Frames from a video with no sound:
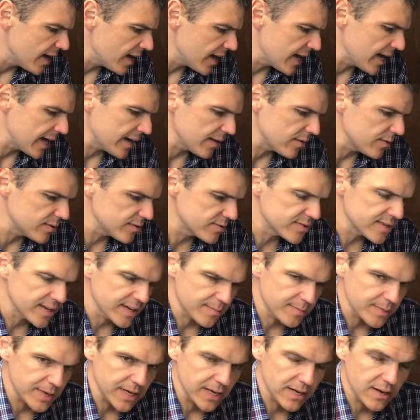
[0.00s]
uh, it would
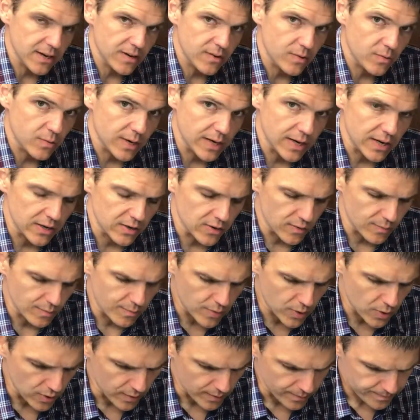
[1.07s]
take me quite a lot
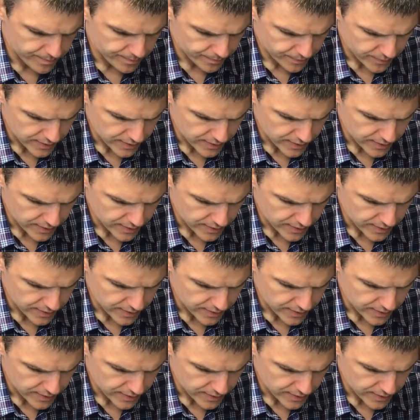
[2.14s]
more.